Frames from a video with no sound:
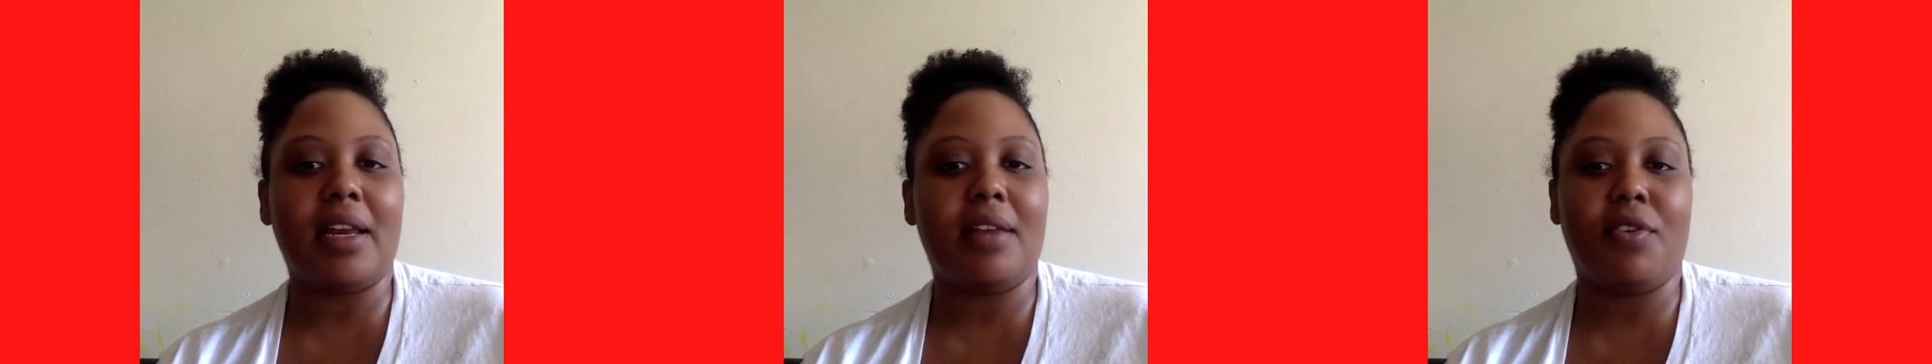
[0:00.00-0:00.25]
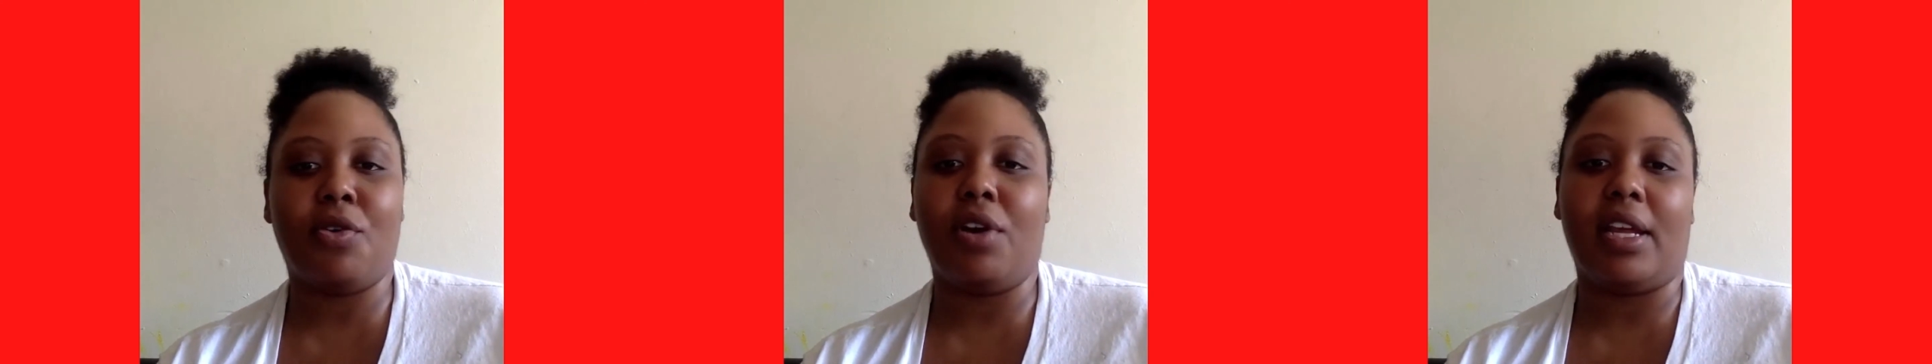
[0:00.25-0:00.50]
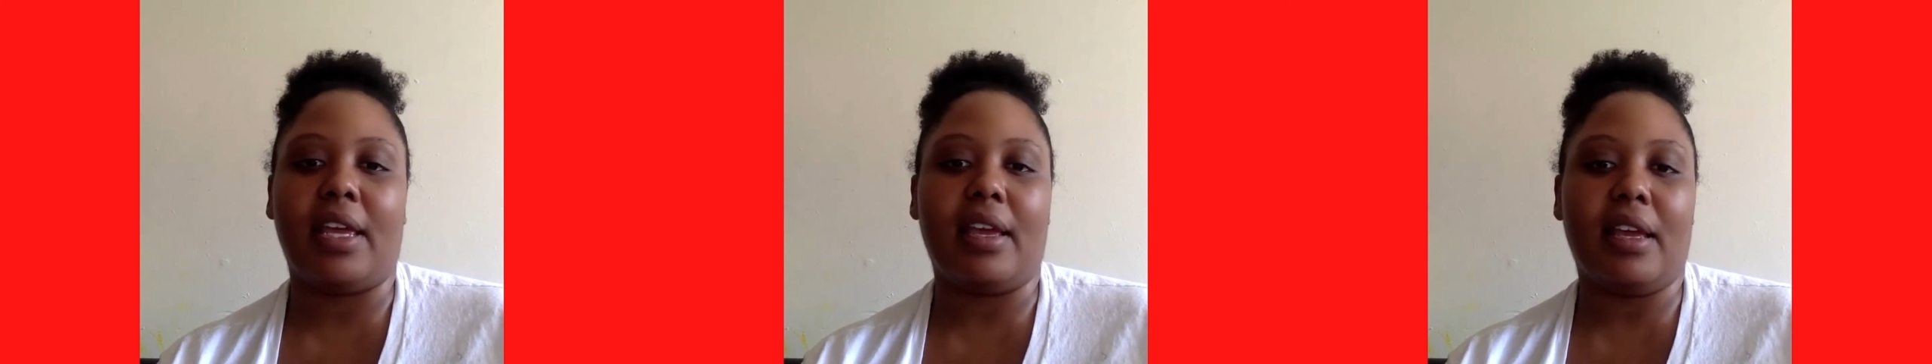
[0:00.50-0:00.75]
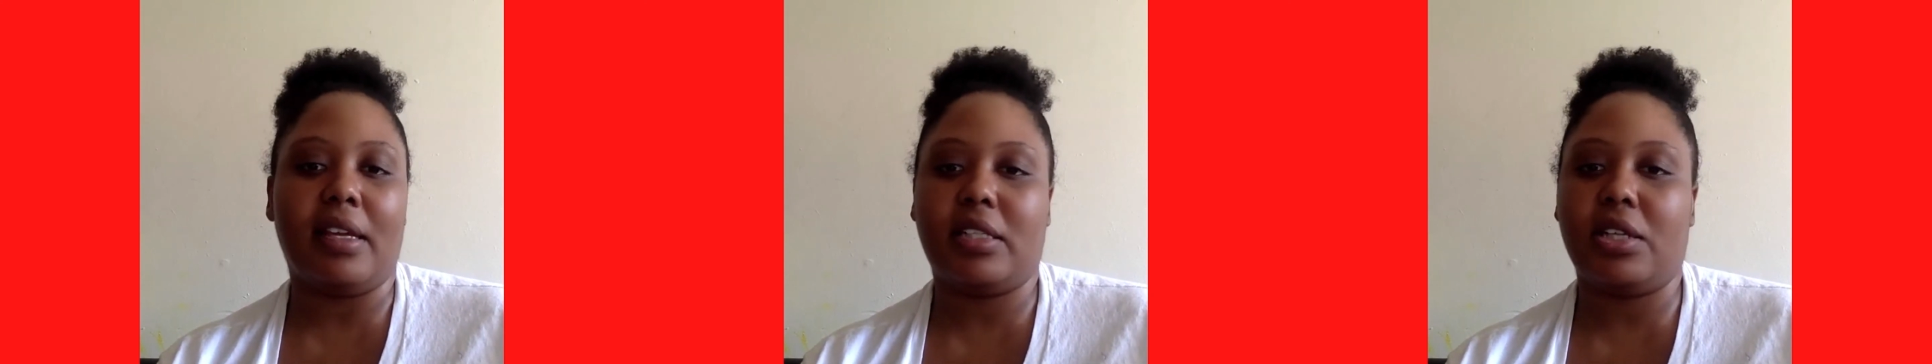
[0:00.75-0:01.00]
even going to
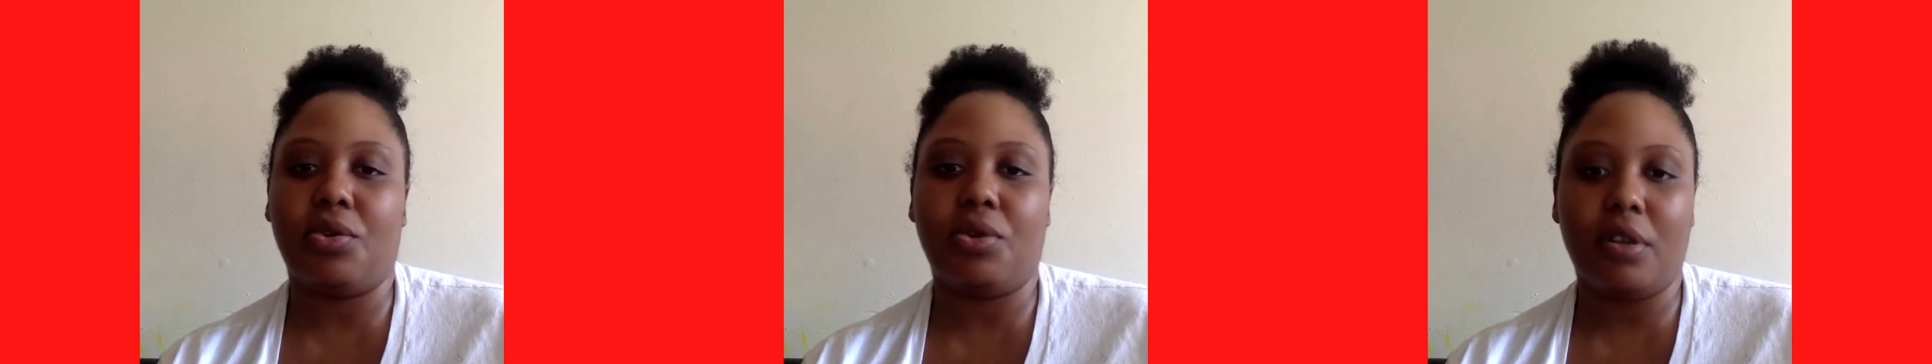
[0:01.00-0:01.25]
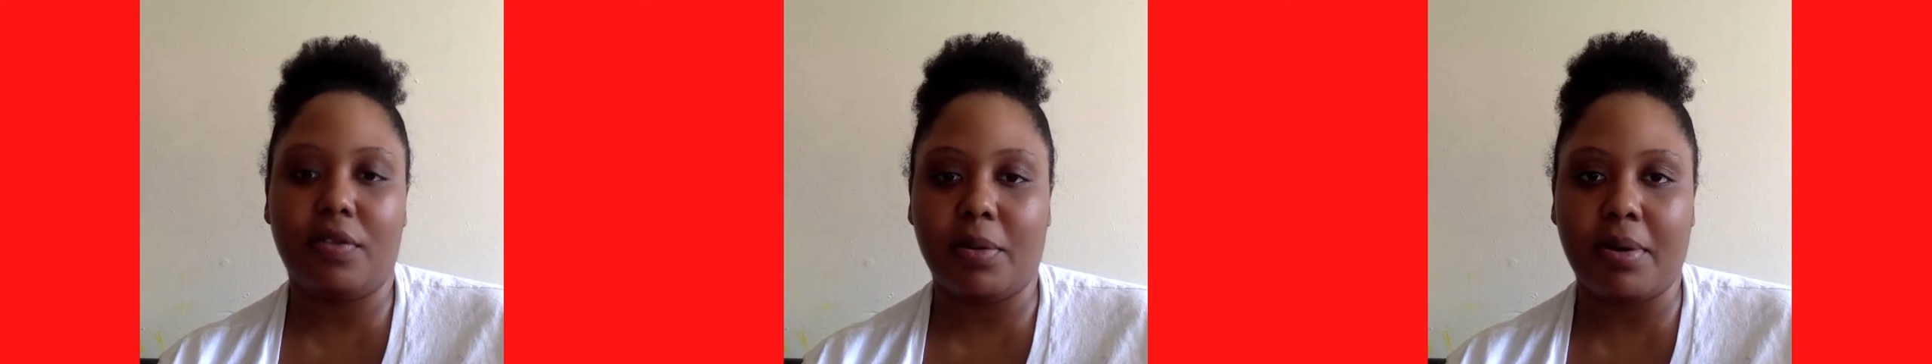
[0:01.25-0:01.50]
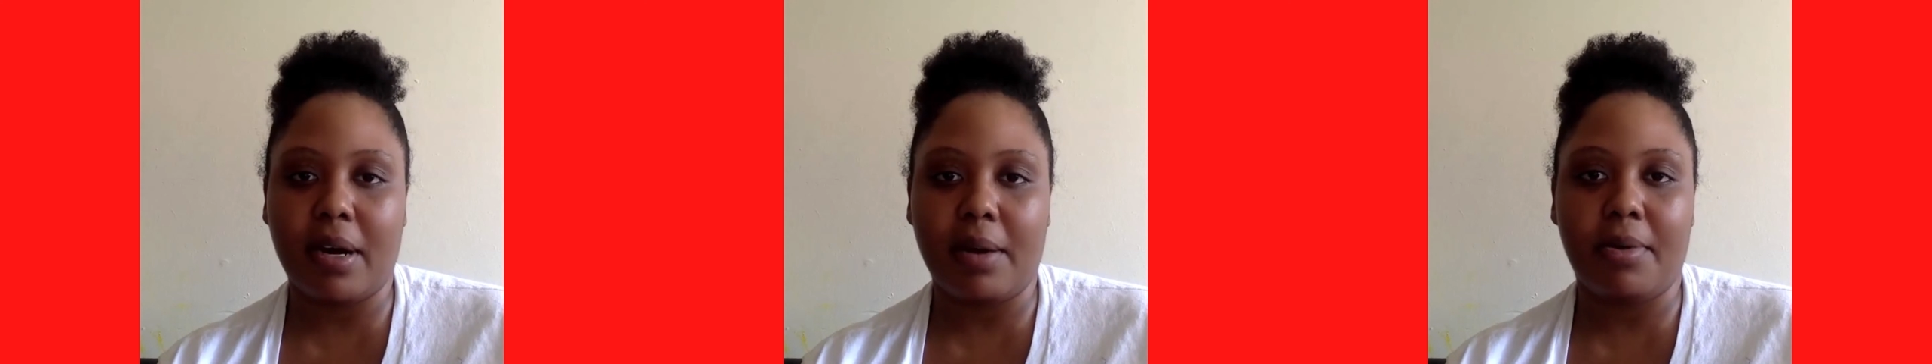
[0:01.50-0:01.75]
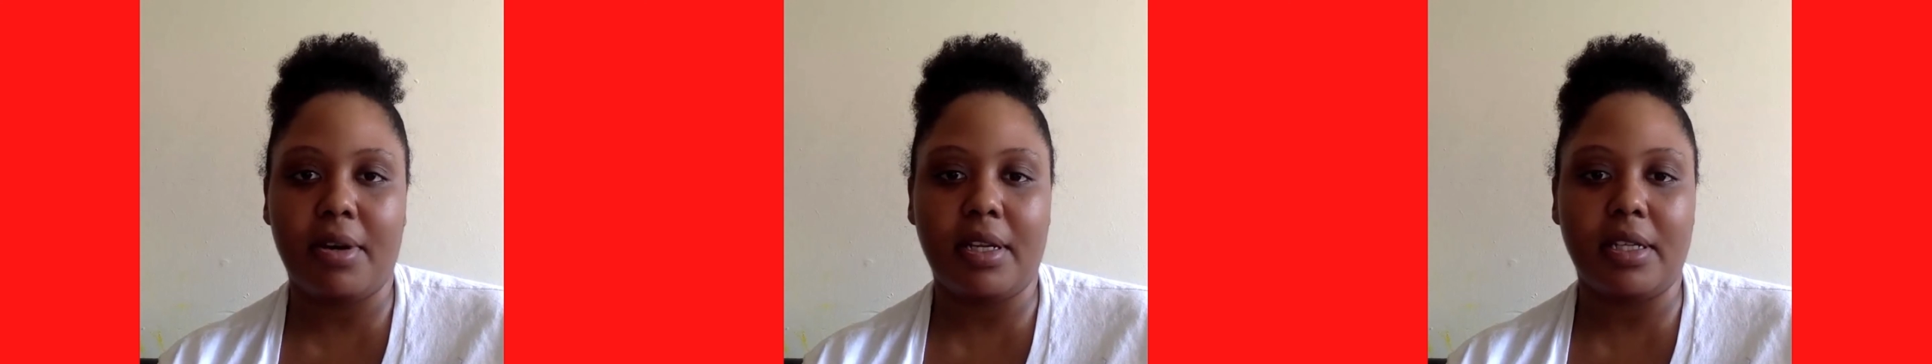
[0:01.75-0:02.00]
get into all of the
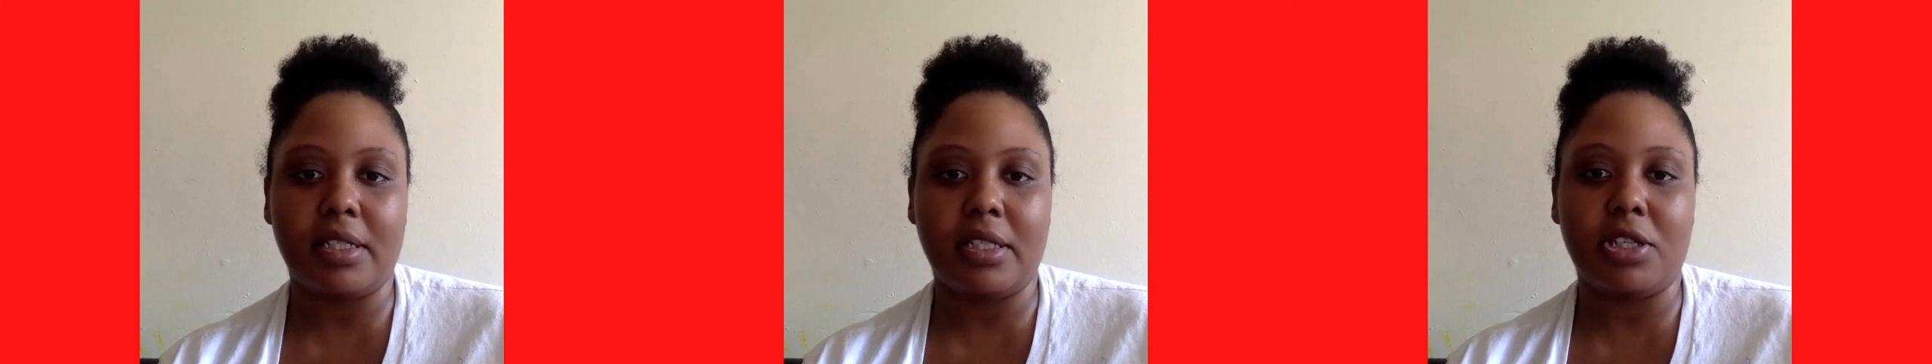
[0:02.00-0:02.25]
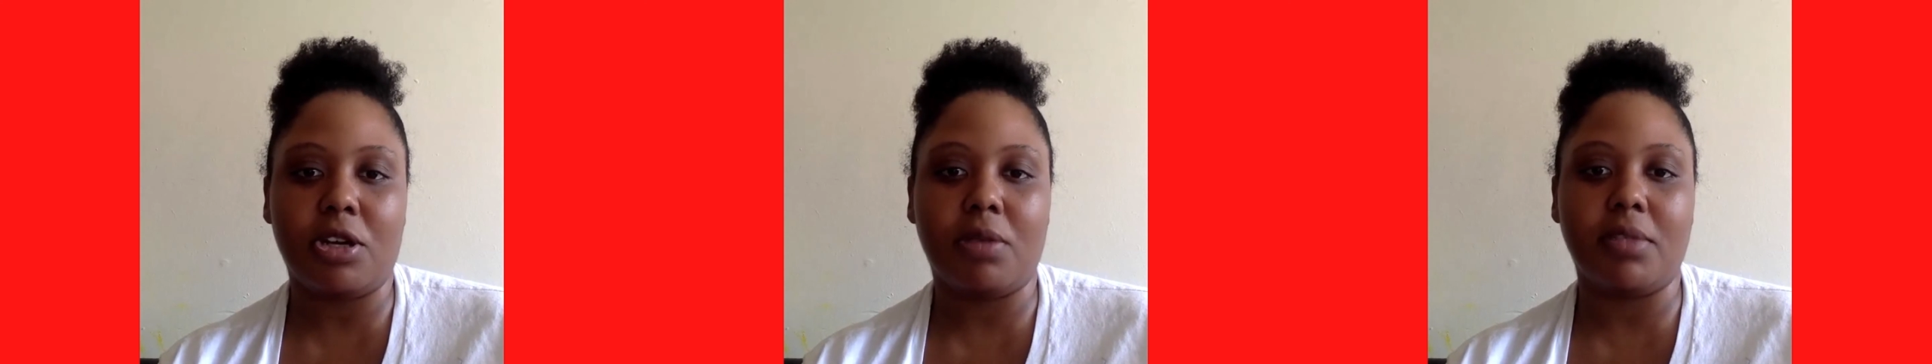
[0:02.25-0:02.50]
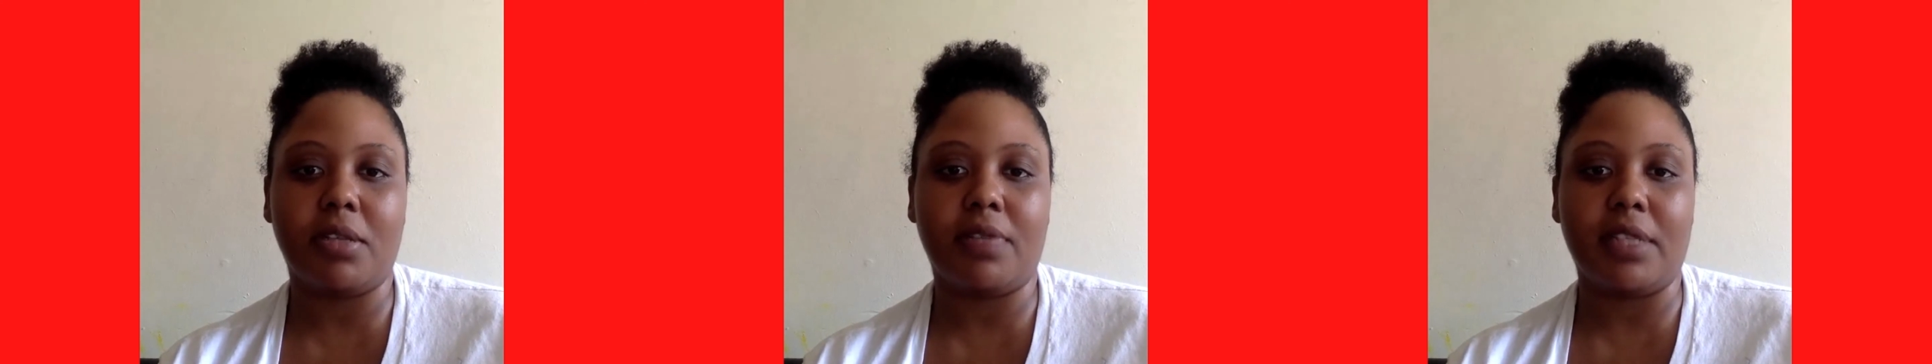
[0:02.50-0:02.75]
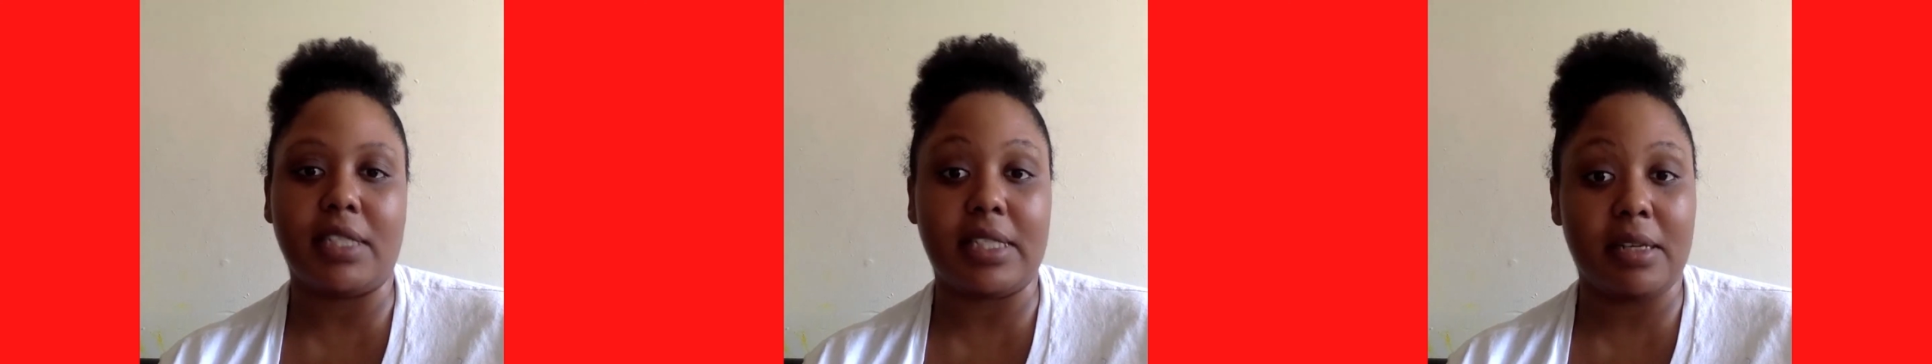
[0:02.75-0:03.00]
properties in terms of
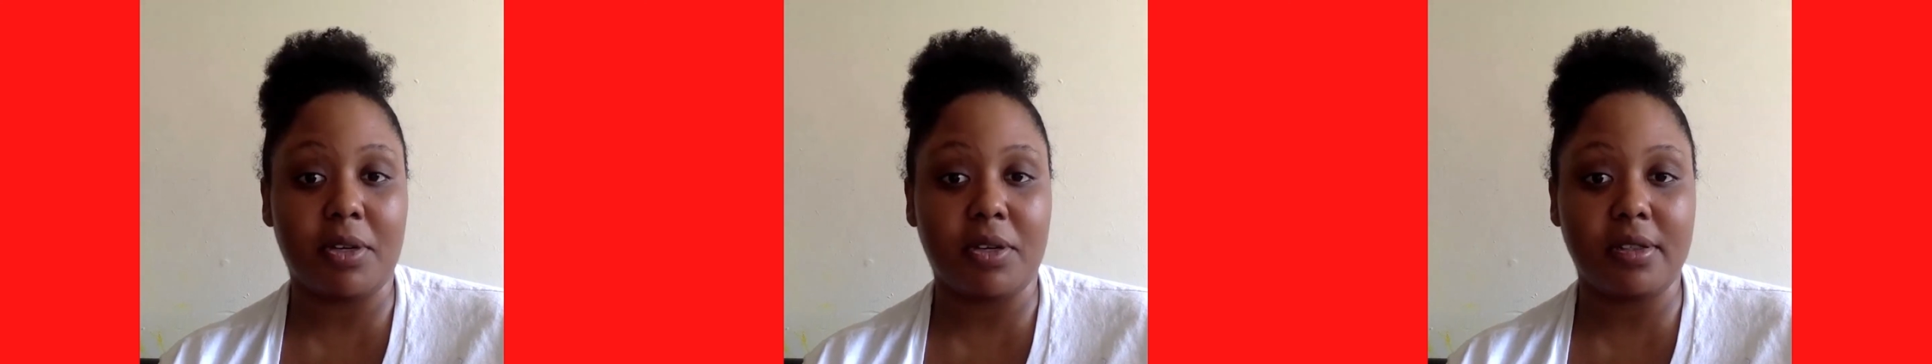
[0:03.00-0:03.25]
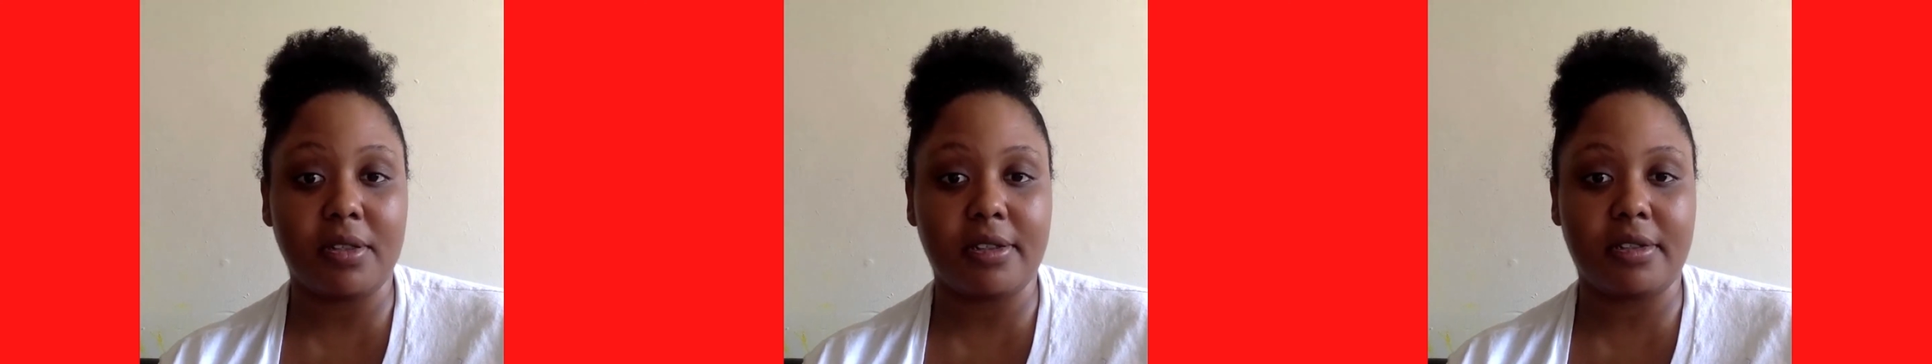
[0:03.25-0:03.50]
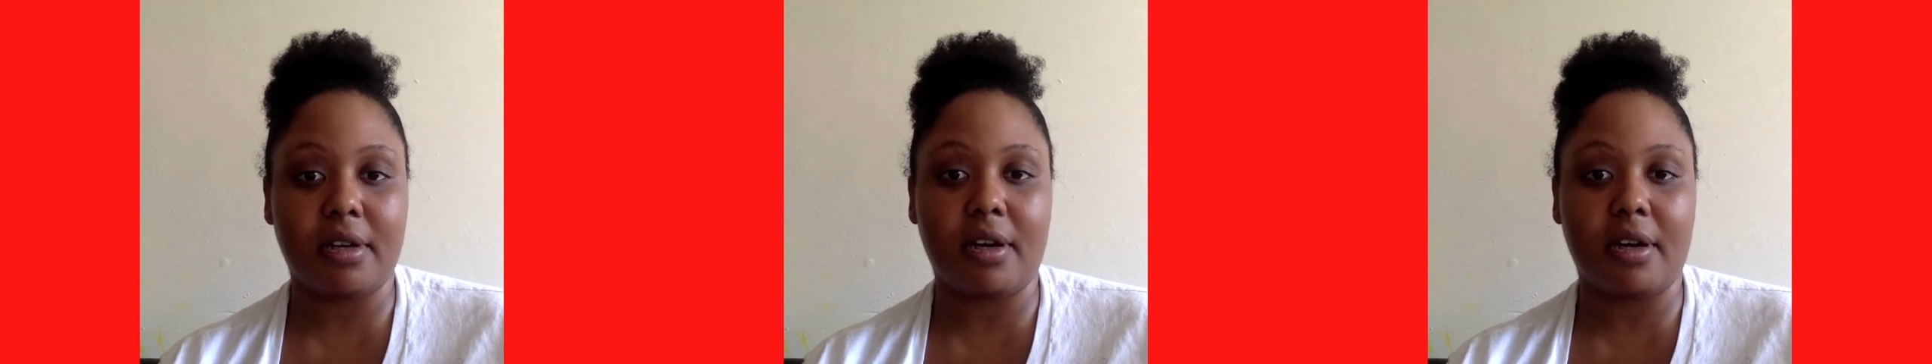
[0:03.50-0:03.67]
the sea moss.